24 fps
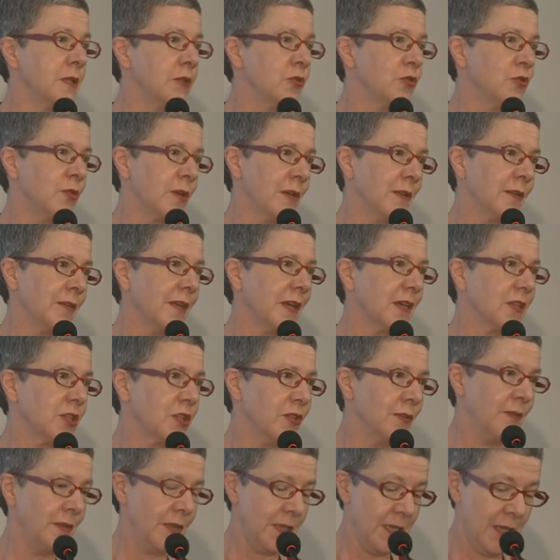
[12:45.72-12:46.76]

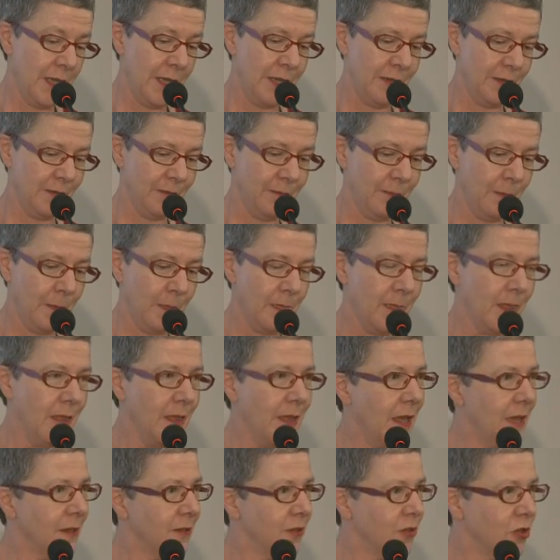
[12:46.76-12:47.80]
transactions a year,
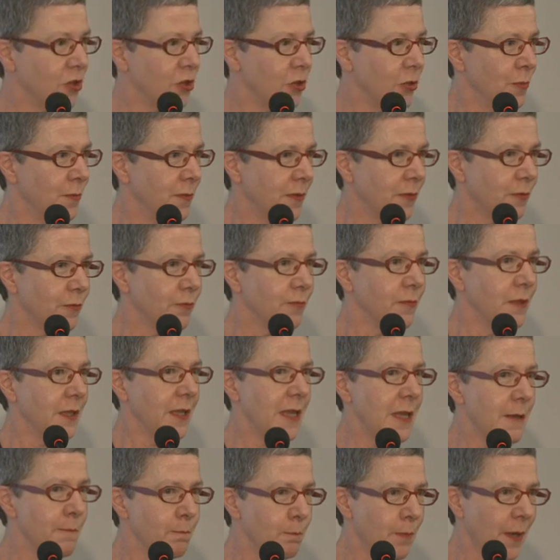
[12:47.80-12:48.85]
and in terms of
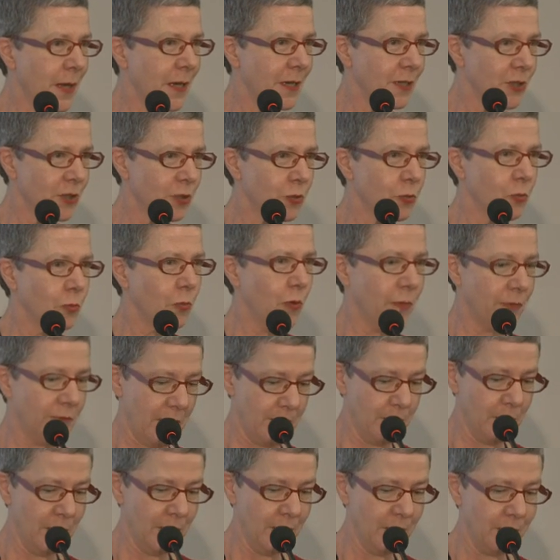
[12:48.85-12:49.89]
impact, what that
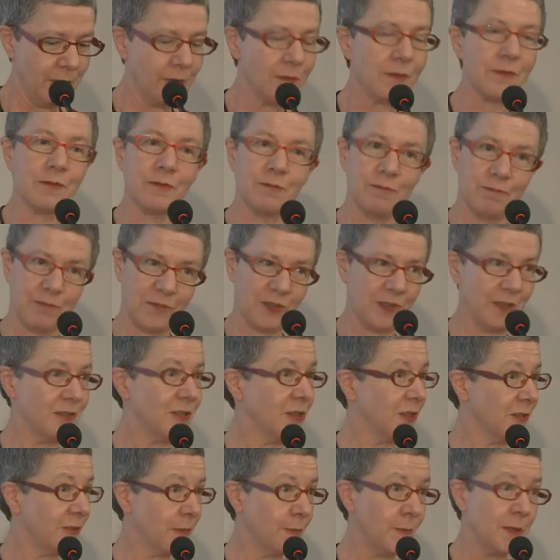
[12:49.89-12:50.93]
means, it
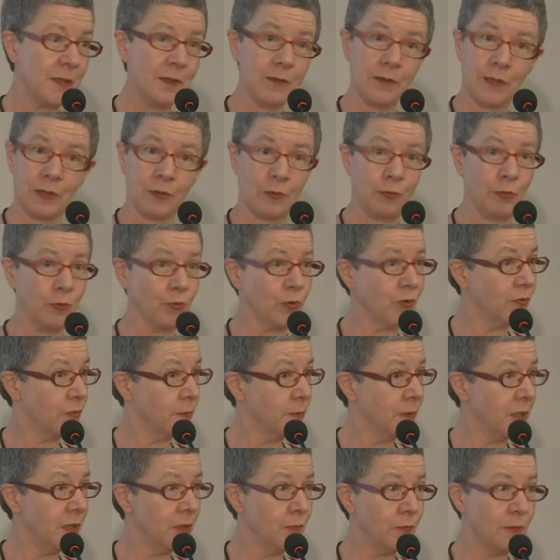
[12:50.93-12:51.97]
just means
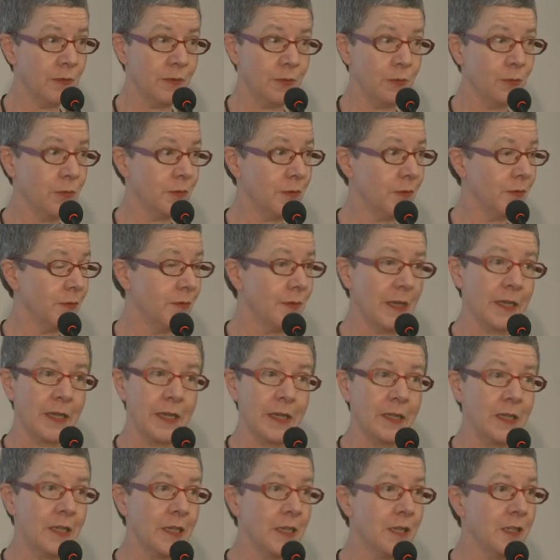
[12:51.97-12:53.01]
250,000 resources are
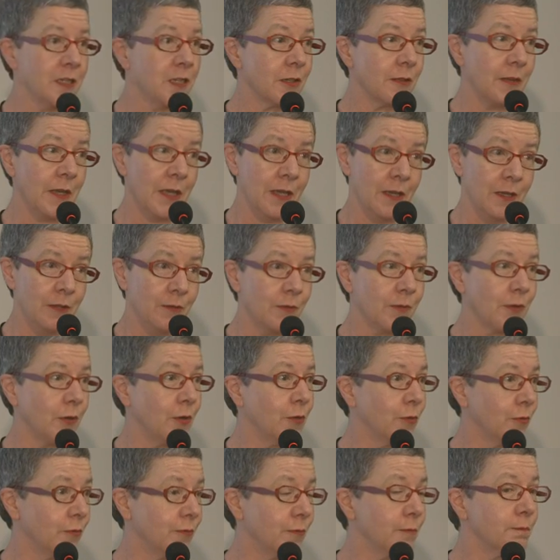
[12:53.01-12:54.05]
getting into the hands
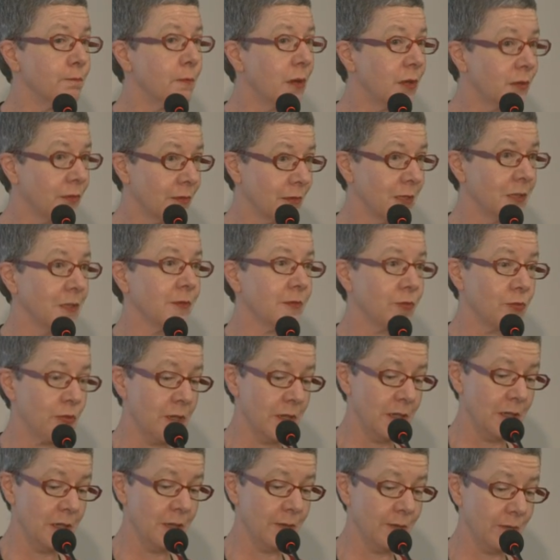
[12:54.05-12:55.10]
of mostly
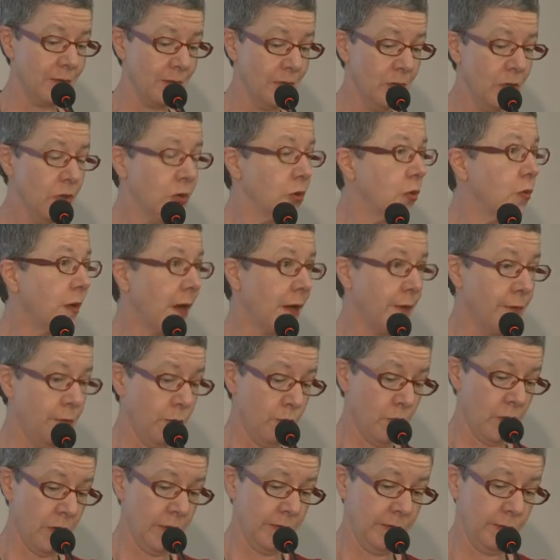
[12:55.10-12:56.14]
Australians who
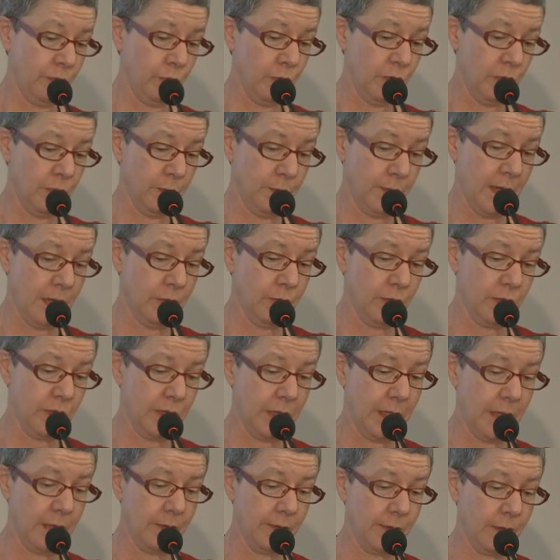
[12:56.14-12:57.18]
otherwise wouldn't be able to
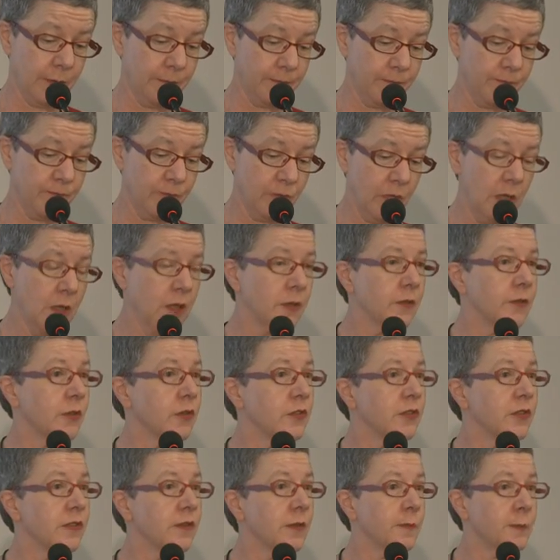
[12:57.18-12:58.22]
get them. So
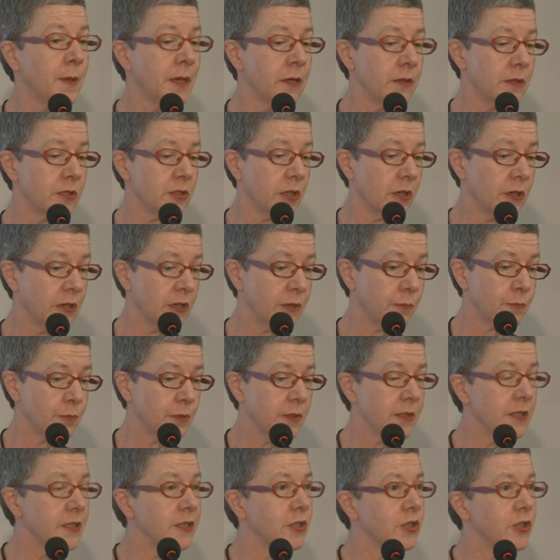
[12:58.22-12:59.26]
despite dire
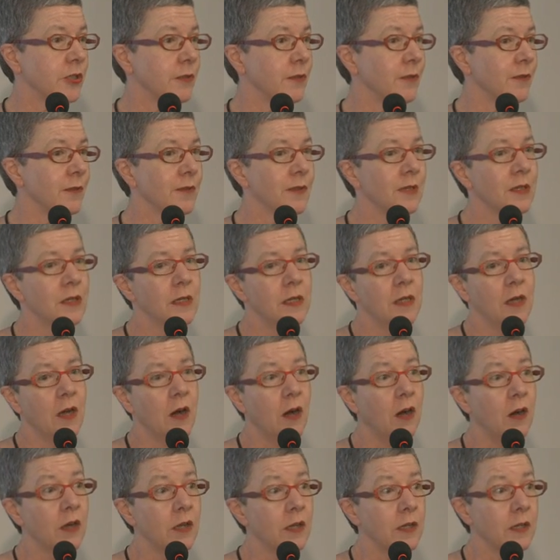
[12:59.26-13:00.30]
predictions,
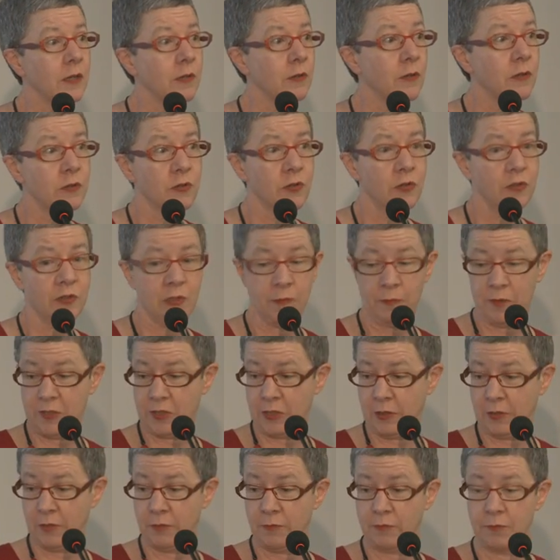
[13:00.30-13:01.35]
ILL and document
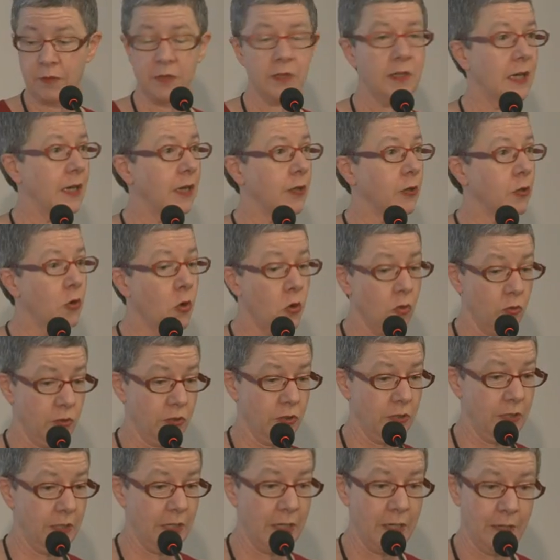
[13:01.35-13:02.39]
delivery are not
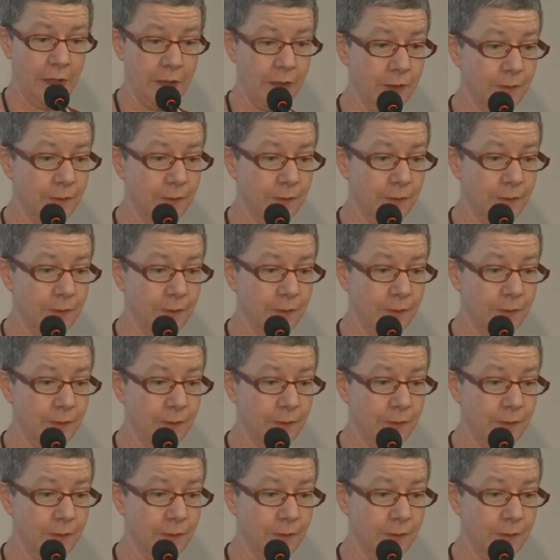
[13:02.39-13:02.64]
dead.